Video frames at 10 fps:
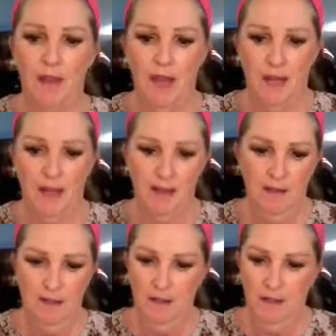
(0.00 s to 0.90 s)
they're
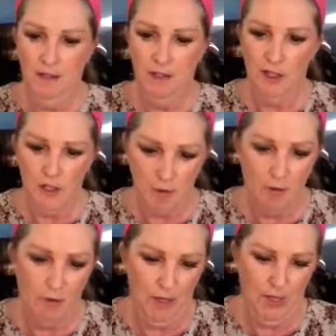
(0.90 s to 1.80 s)

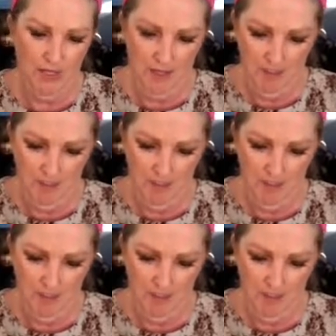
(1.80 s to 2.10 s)
shimmery,